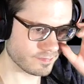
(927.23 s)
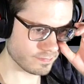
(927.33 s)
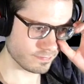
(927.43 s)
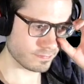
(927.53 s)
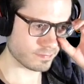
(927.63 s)

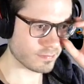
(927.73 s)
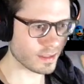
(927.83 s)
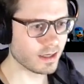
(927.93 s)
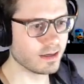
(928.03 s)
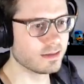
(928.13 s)

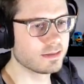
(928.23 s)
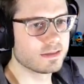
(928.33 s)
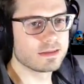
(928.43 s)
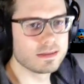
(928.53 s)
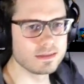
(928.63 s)

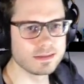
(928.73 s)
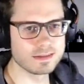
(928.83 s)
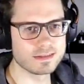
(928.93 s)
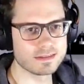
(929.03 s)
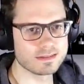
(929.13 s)

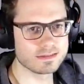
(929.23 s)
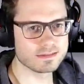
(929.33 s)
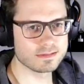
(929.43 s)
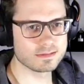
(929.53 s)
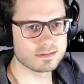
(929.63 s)

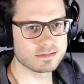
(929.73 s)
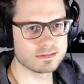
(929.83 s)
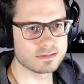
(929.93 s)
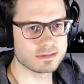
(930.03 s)
(silence)